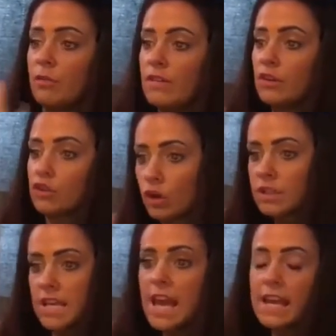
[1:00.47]
got dogs
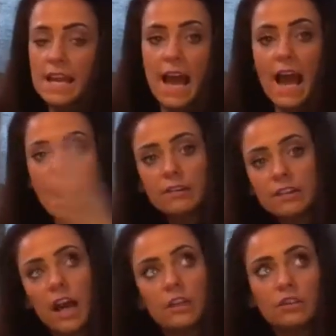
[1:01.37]
here, yeah, how did
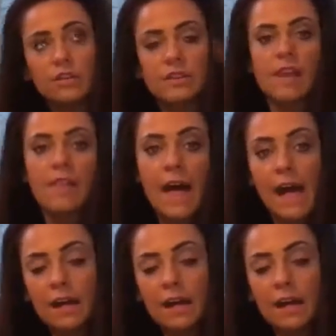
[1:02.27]
our dogs get there?